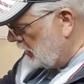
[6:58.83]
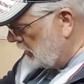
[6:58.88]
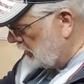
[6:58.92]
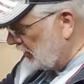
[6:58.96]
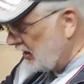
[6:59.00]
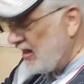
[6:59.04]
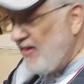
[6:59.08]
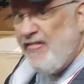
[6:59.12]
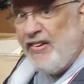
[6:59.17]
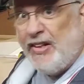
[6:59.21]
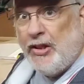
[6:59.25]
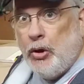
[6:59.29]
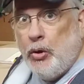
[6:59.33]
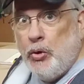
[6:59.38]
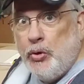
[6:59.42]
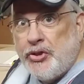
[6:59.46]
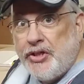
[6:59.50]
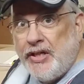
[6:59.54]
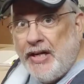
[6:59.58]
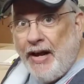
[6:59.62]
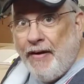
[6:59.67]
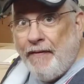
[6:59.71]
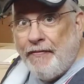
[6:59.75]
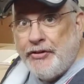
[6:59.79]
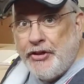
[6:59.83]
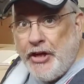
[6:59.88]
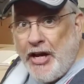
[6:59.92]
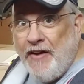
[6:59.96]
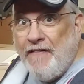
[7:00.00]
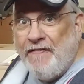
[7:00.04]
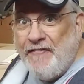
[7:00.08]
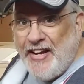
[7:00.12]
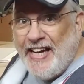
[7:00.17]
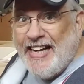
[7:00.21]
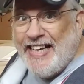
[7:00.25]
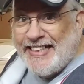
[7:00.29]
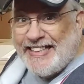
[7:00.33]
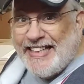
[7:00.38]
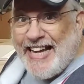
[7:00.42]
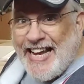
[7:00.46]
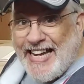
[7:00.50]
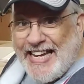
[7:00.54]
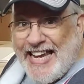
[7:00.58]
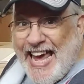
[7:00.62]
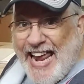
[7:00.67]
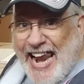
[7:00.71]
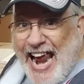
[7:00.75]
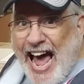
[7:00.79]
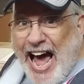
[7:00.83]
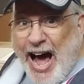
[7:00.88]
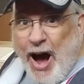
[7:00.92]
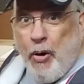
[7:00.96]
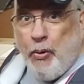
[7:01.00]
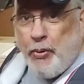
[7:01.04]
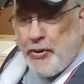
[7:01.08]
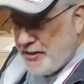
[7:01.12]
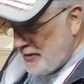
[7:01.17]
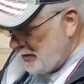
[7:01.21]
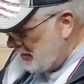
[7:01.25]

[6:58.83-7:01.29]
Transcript: leave it loose enough so your fingers can get out.